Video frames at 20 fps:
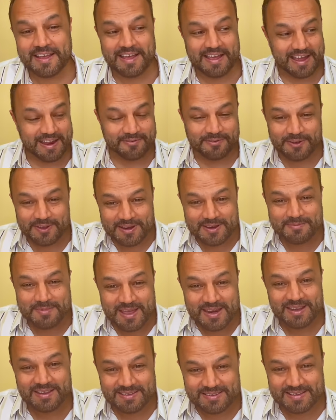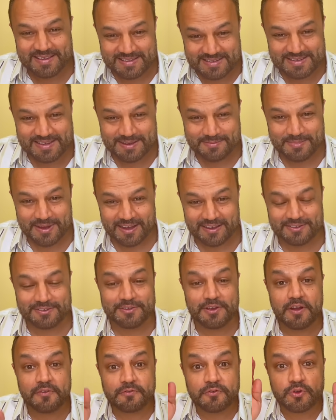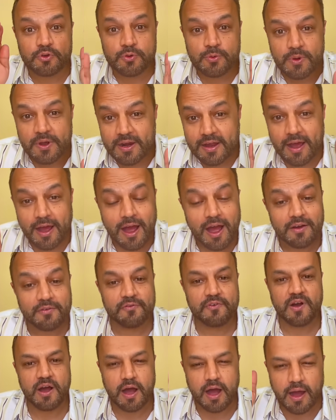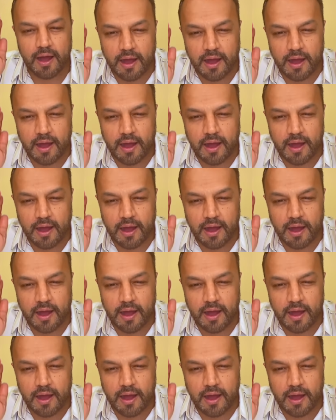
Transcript: And for your remaining 60 marks, you have 2.5